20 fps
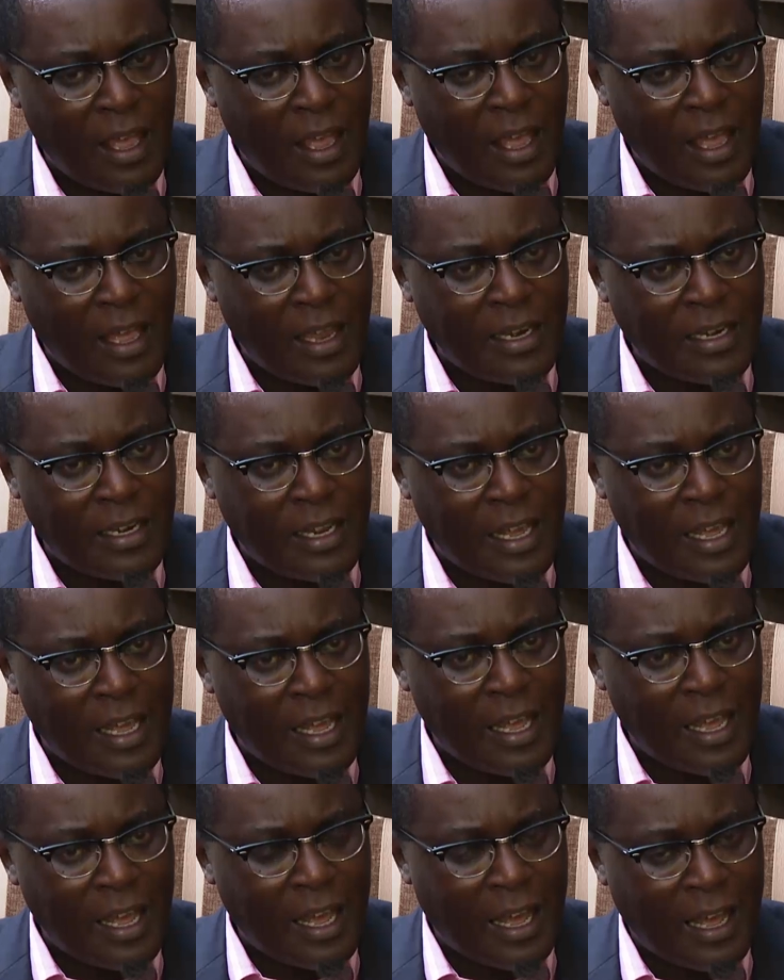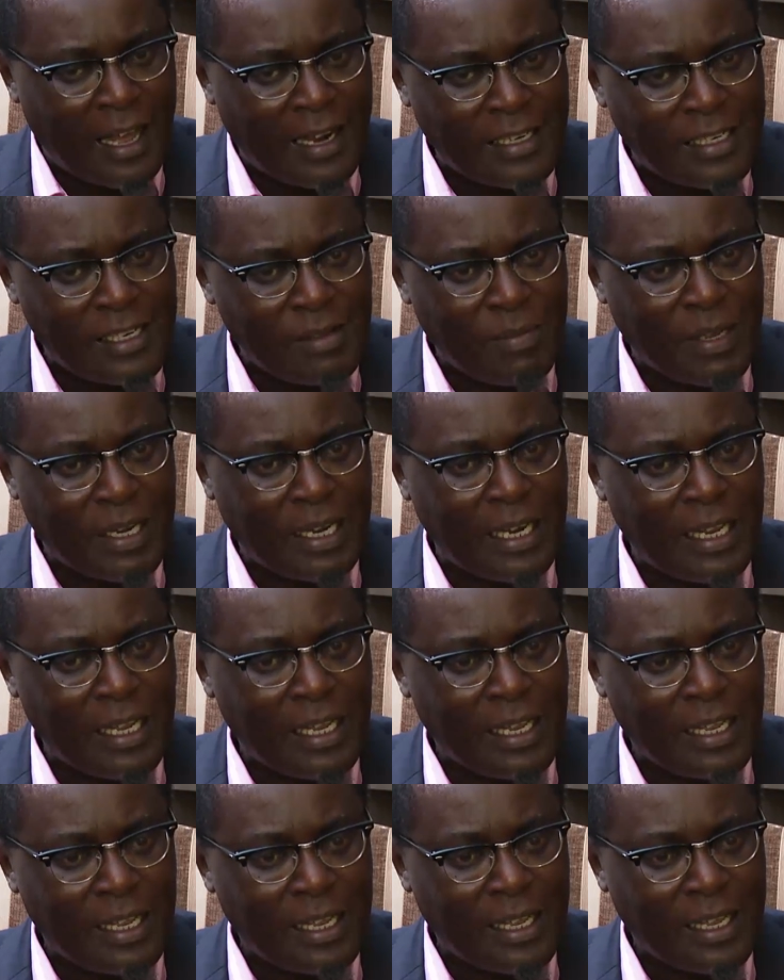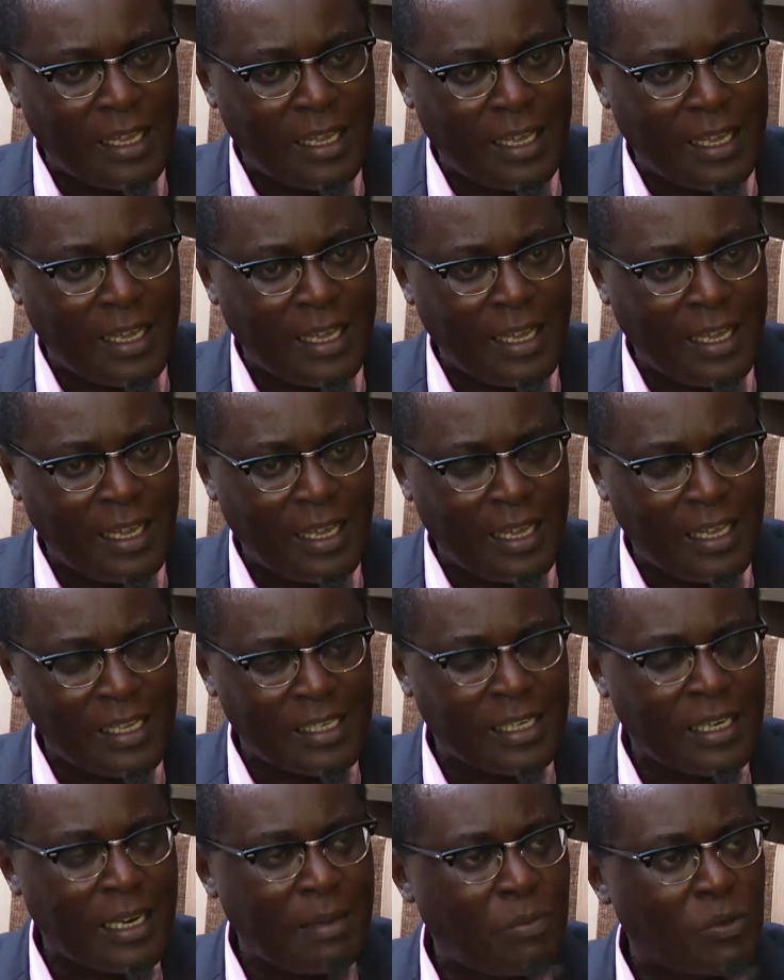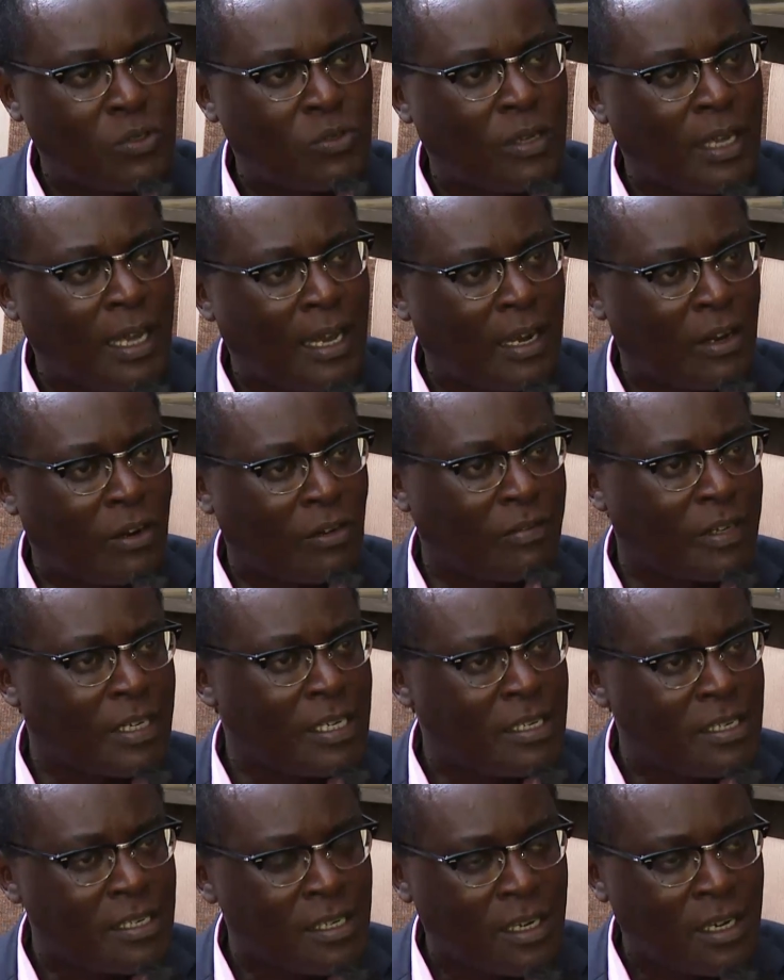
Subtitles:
and ultimately he is unable to get out of it,